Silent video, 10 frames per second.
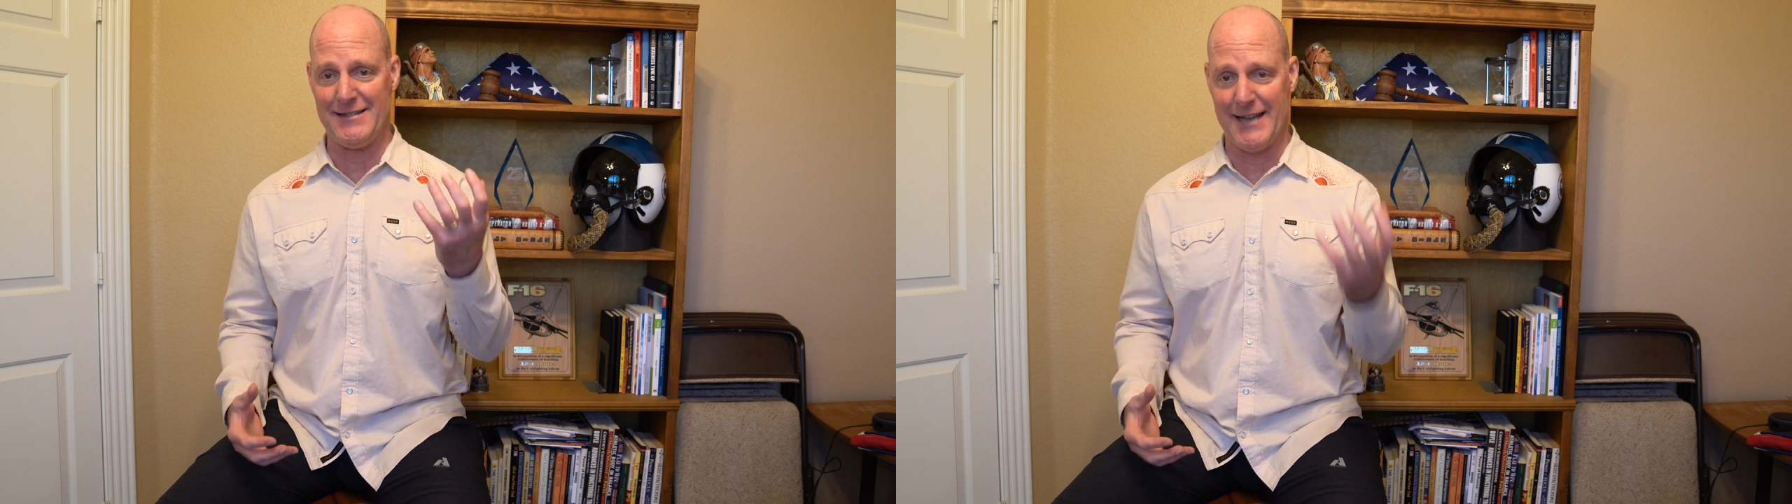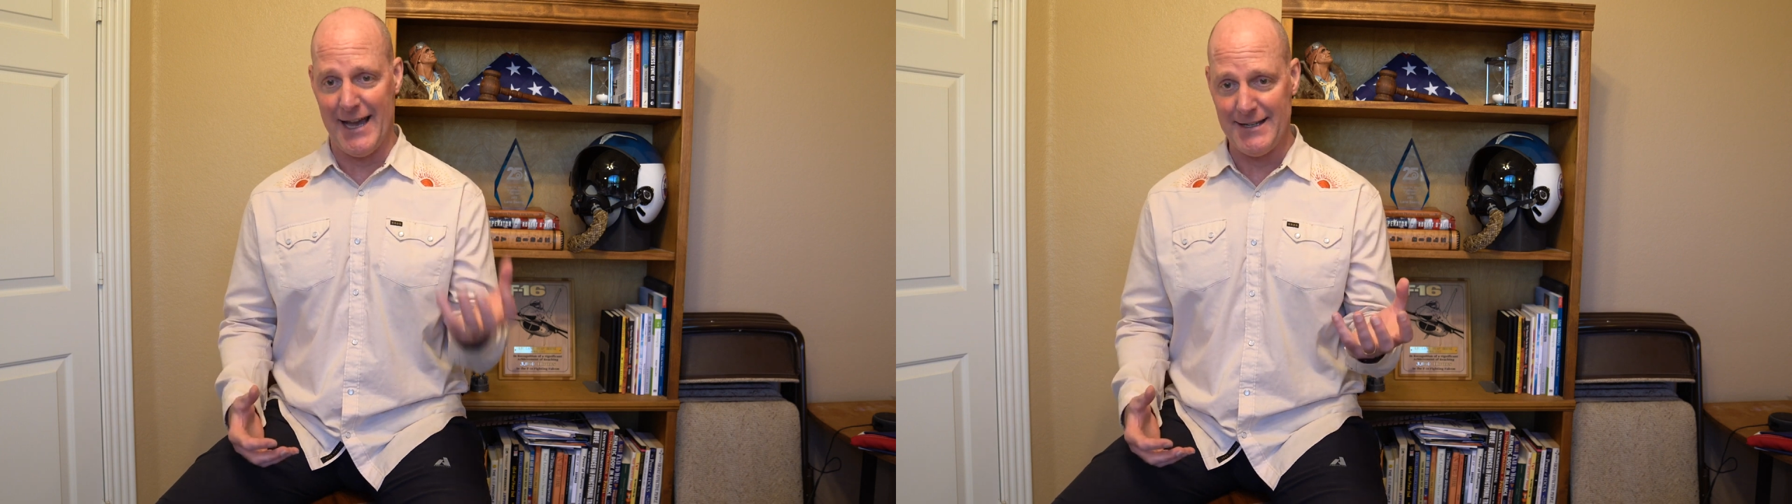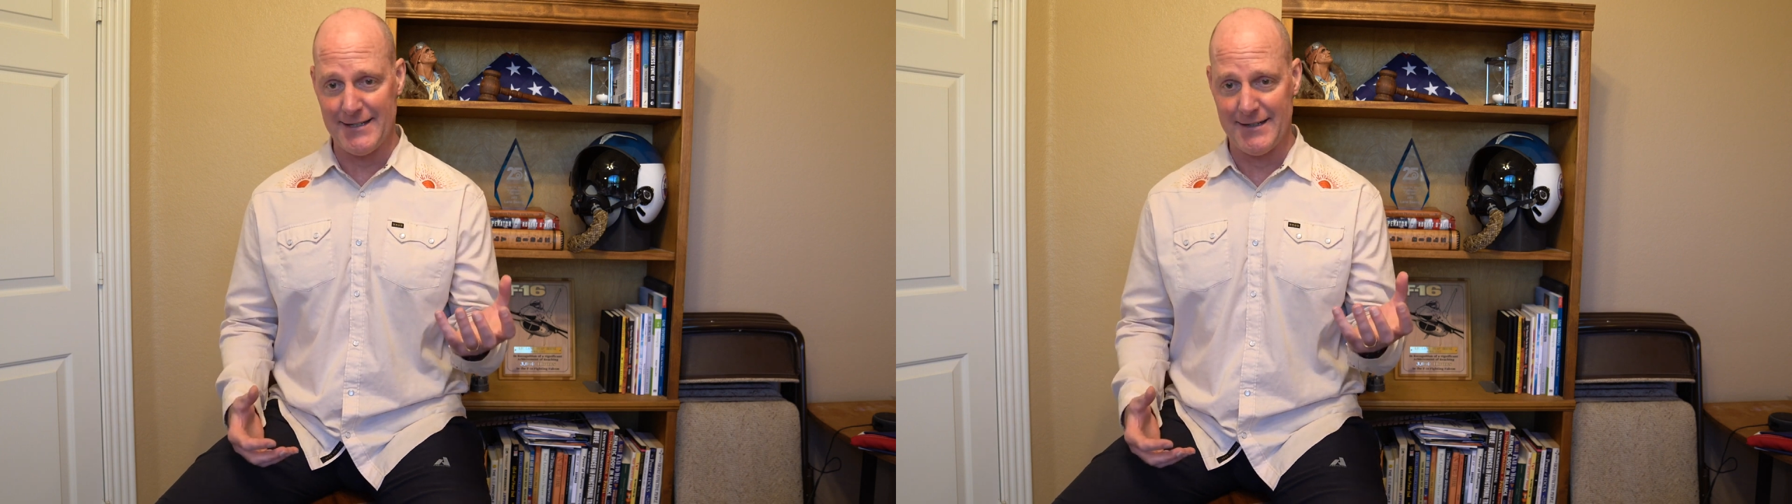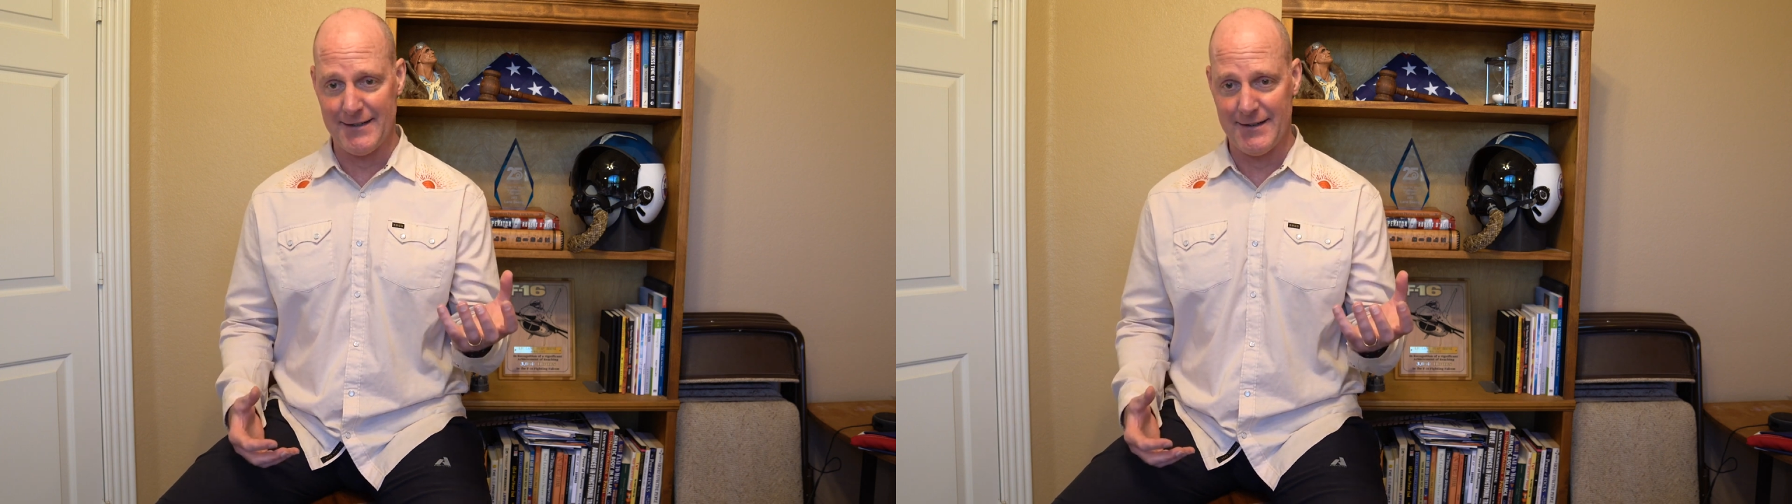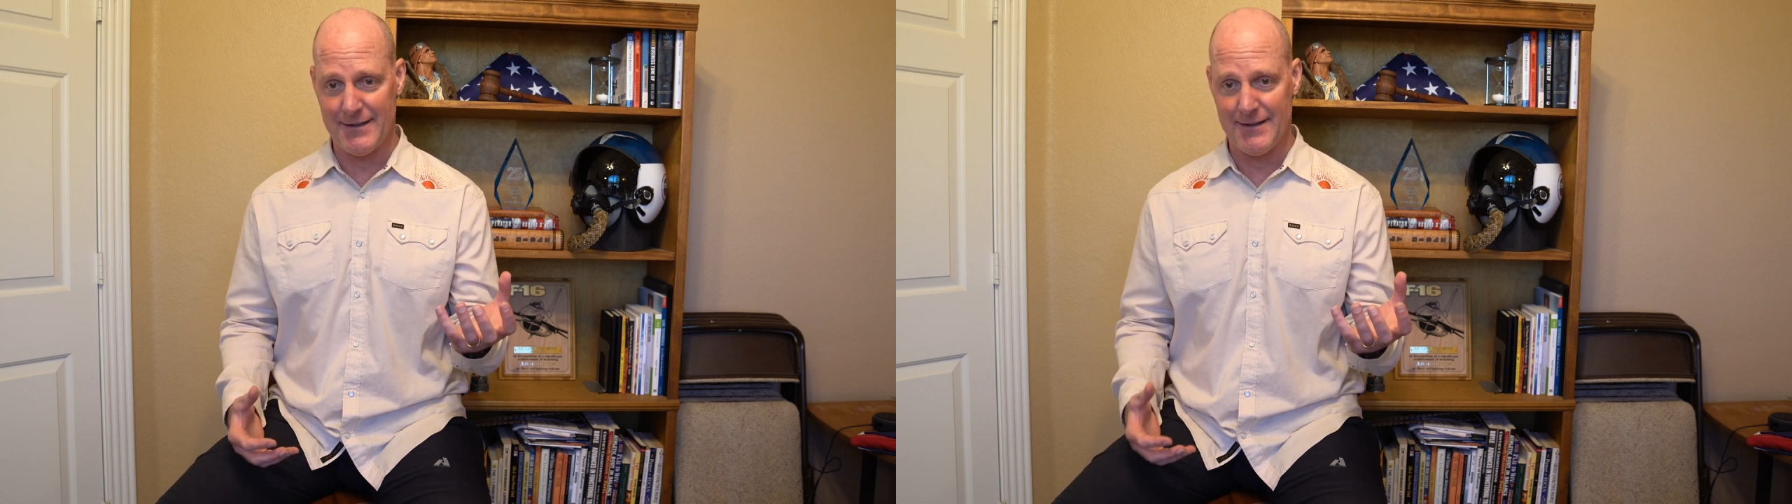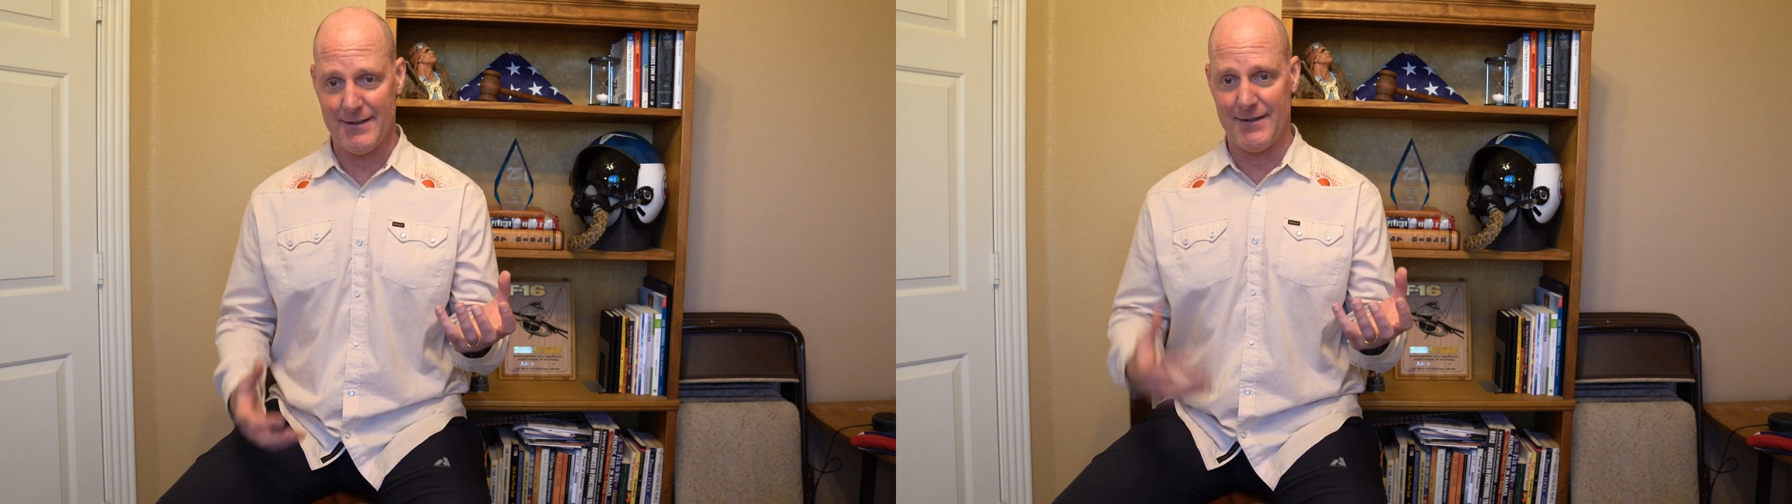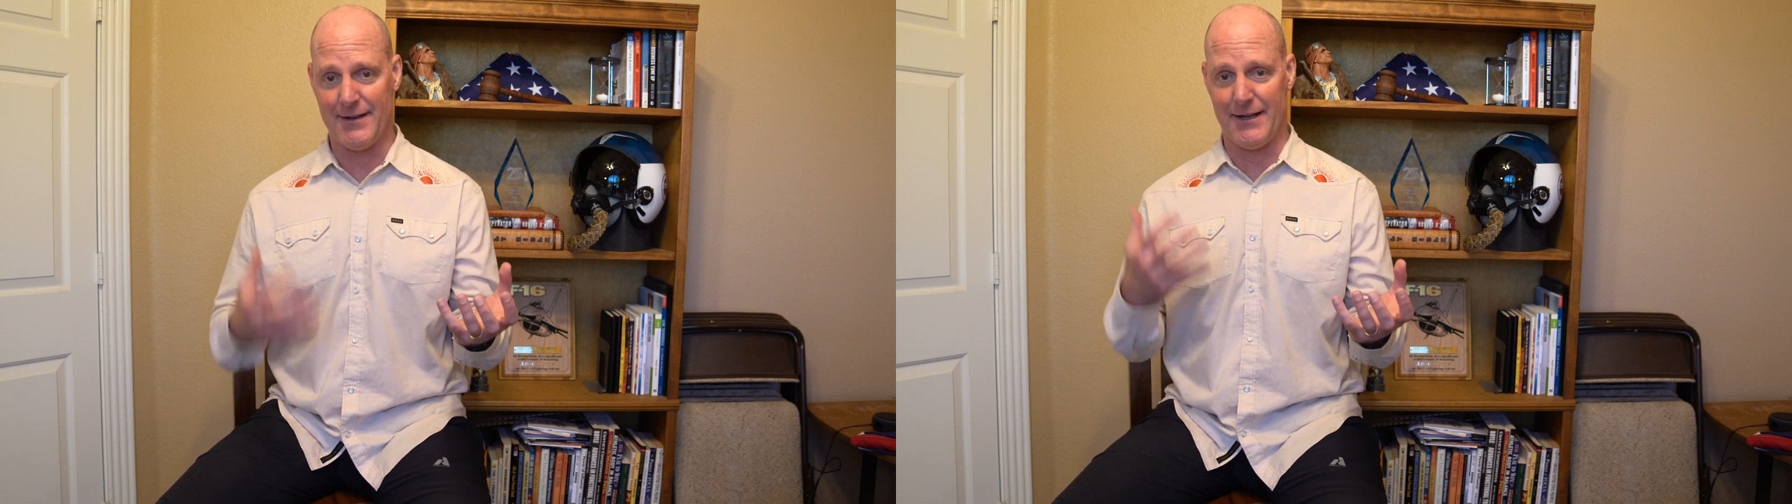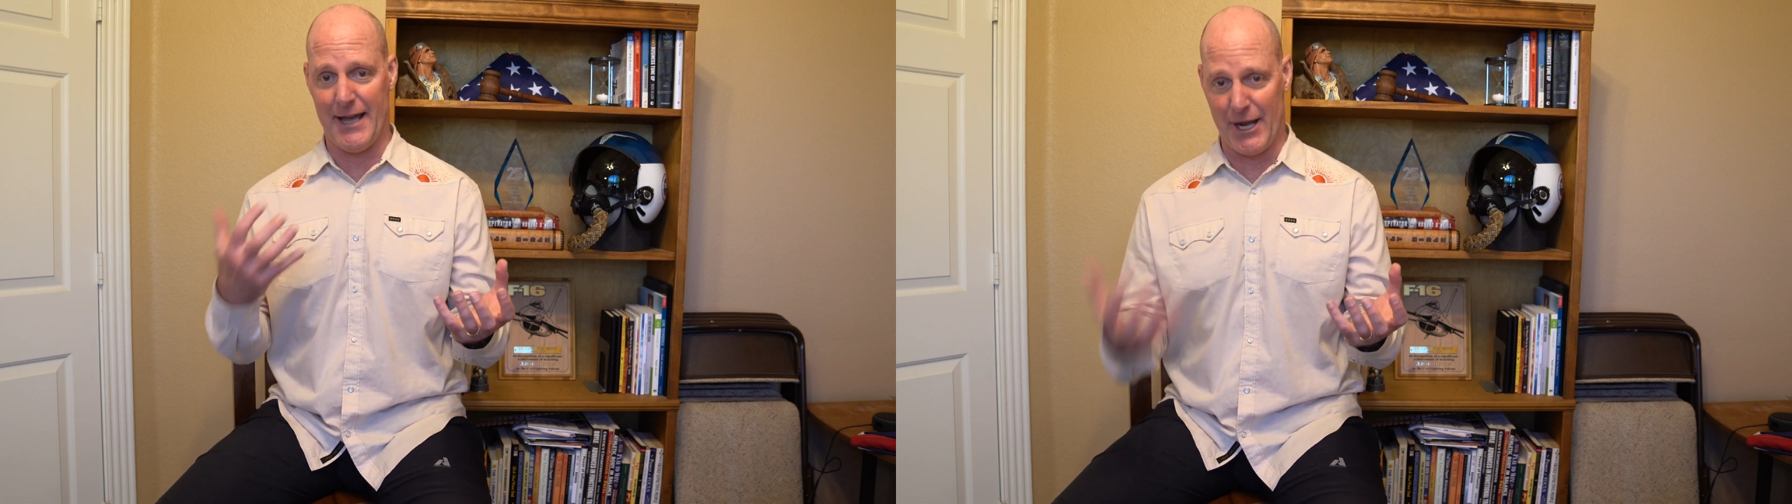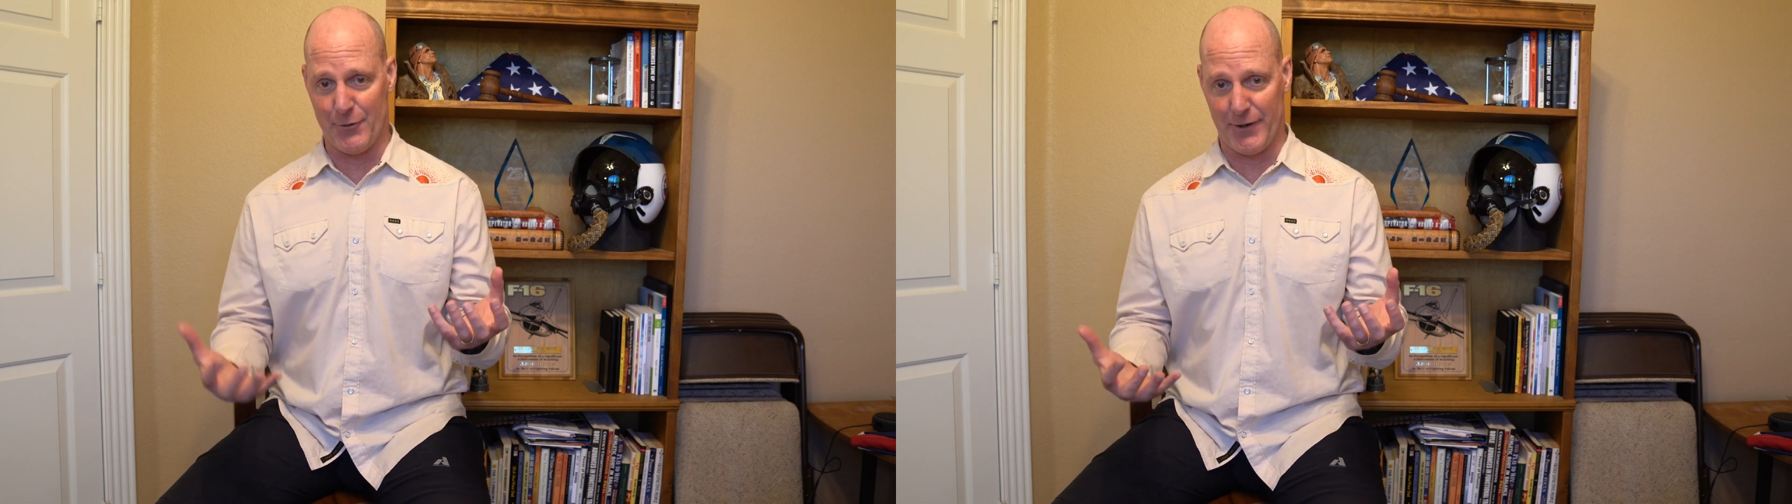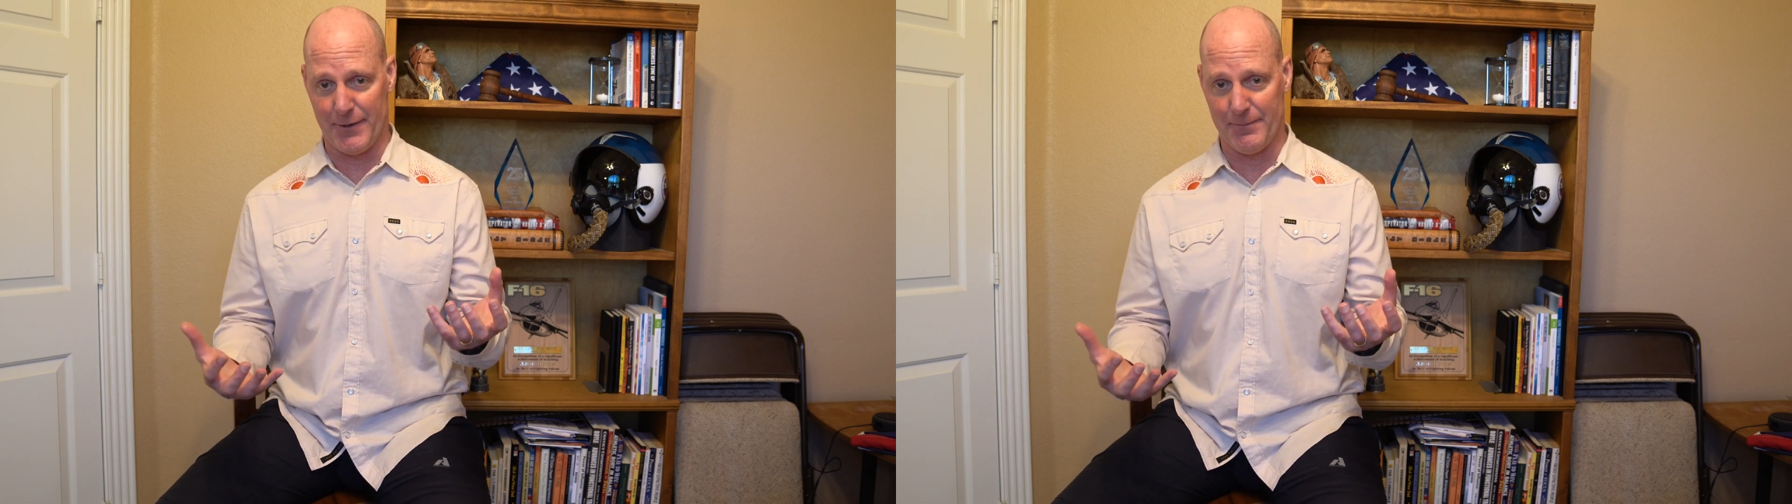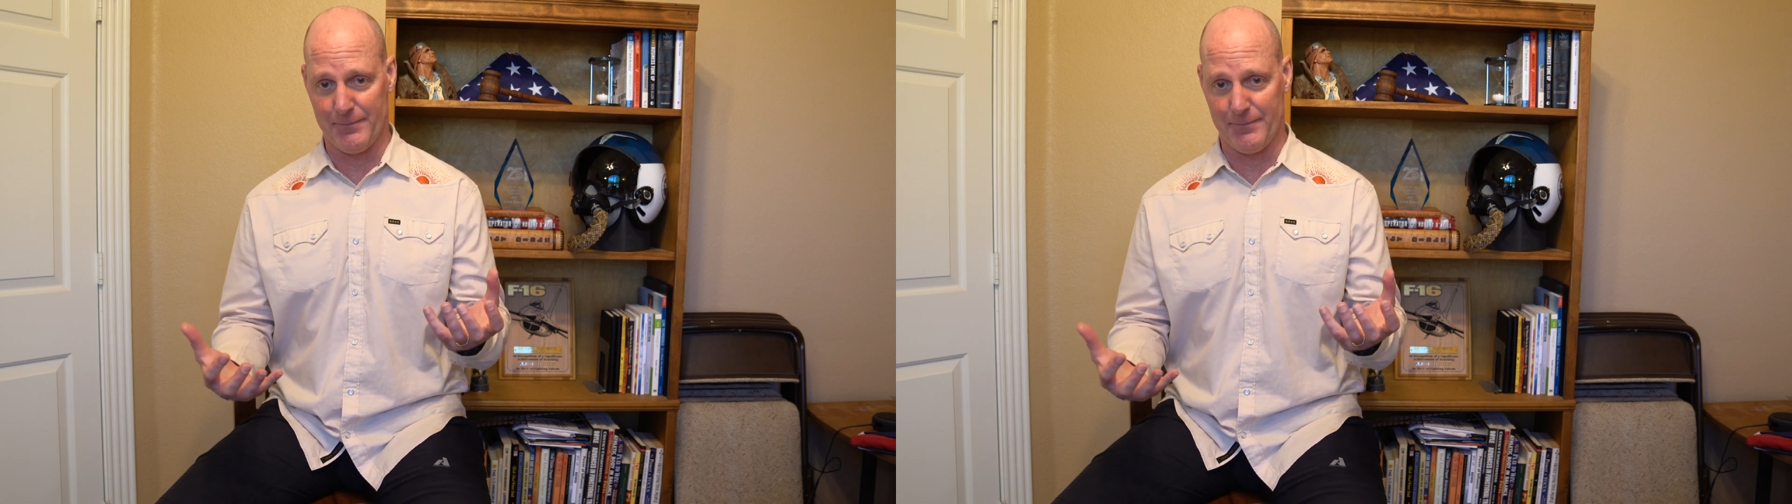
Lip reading: debt and equity.